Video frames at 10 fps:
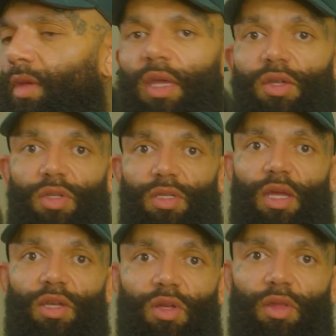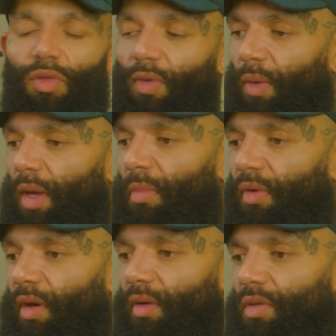Okay, so this guy's got the three-way
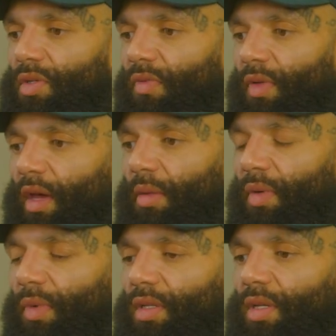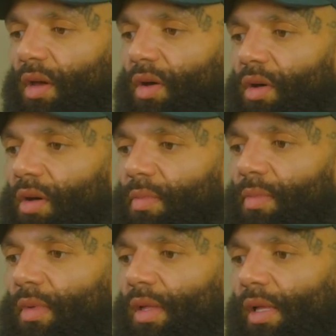mirror. It's something that I've been wanting to get at home.
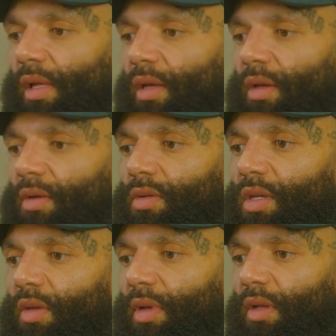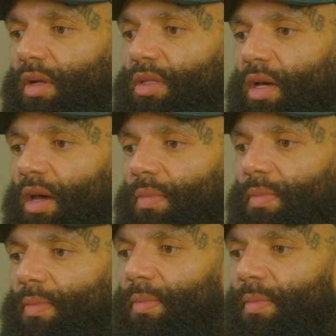It saved me a lot of time.